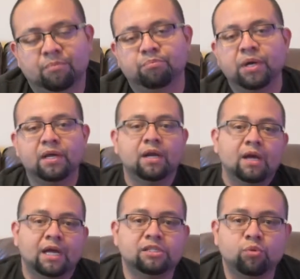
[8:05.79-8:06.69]
But
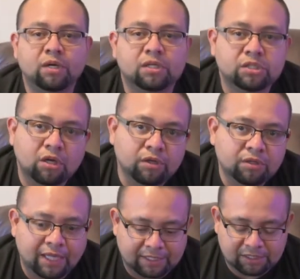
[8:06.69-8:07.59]
I just wanted to show you
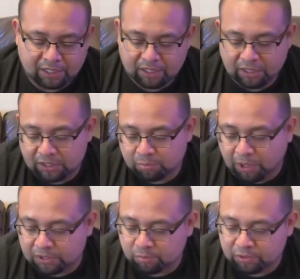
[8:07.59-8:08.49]
that it is
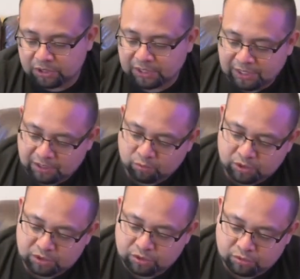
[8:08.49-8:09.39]
possible to get
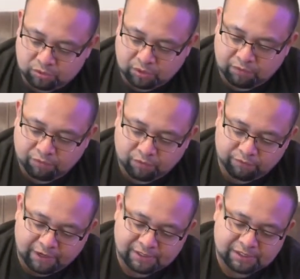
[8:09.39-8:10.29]
1, 2, 3, 4,
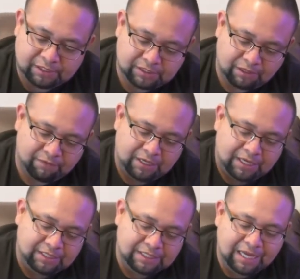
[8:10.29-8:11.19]
5, 6, 7,
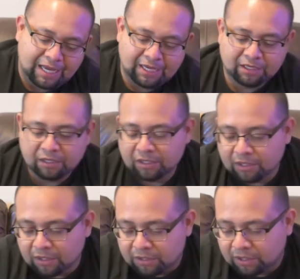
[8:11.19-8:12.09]
8, 9
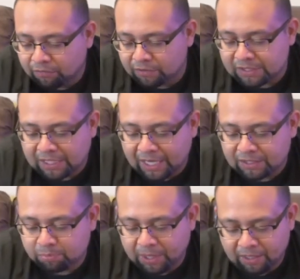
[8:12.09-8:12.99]
different
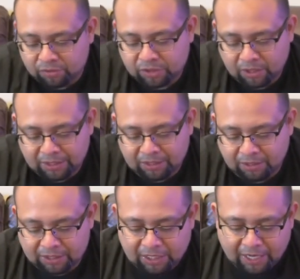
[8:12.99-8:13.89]
size pedals on here.
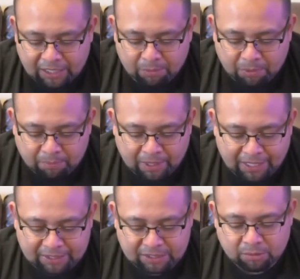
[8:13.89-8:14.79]
And you got to keep in
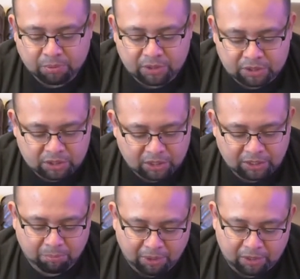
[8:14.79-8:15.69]
mind, these are pretty
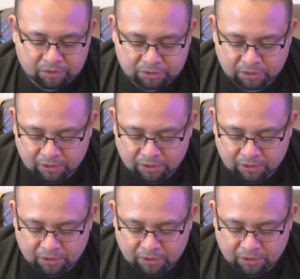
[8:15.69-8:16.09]
chunky pedals.